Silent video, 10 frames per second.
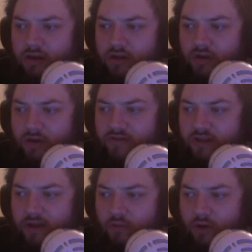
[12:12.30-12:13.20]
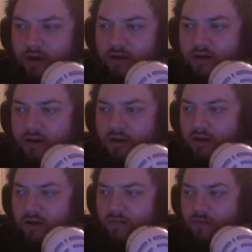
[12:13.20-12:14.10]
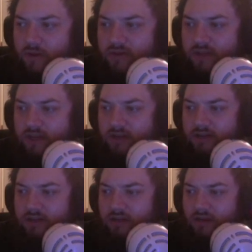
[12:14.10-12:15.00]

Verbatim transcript: Do I have to, like, run from those things?